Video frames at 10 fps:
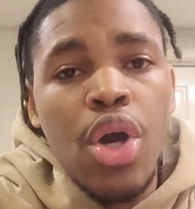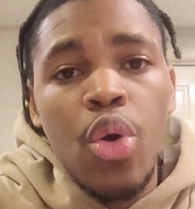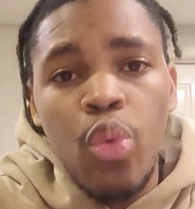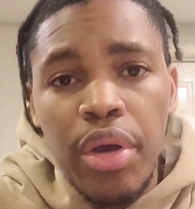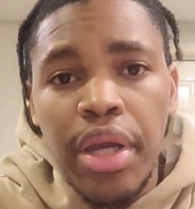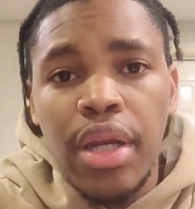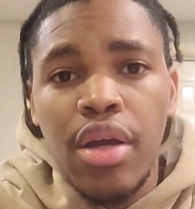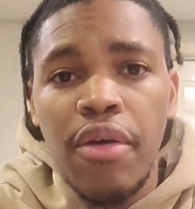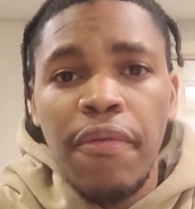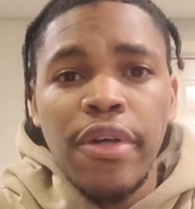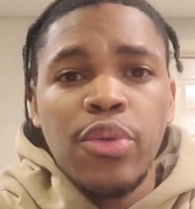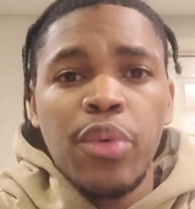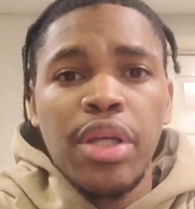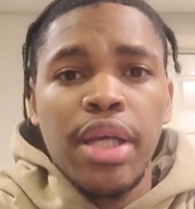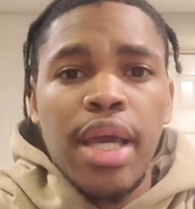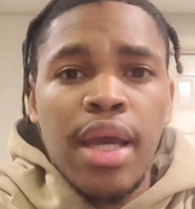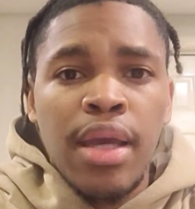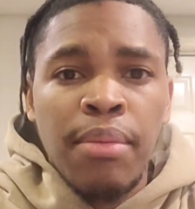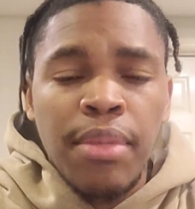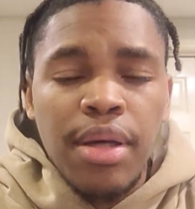We're getting our first win
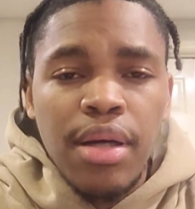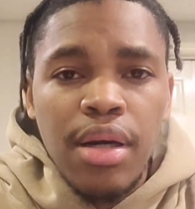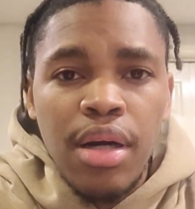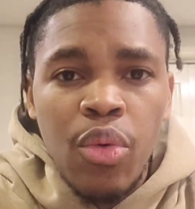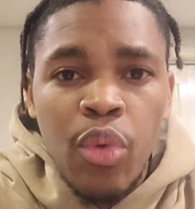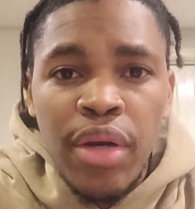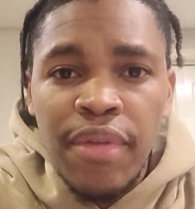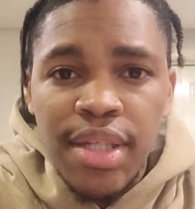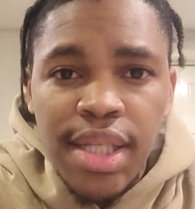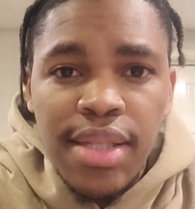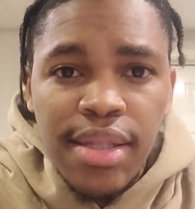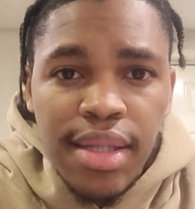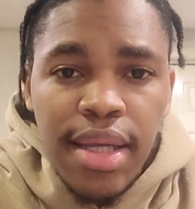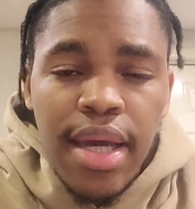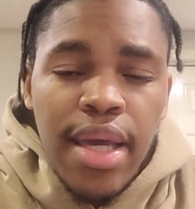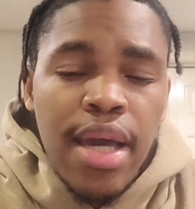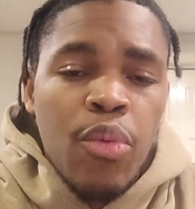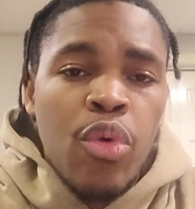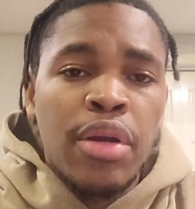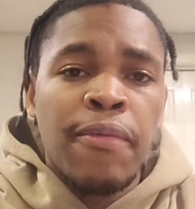of the season today at
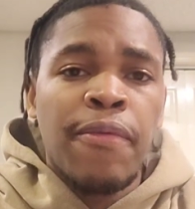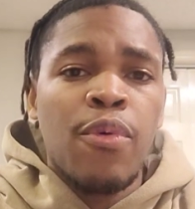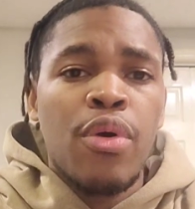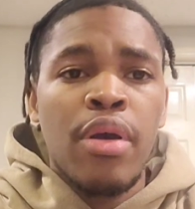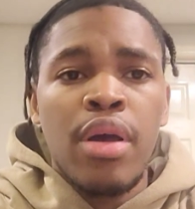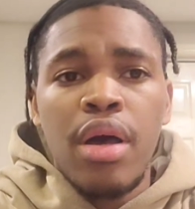1-4.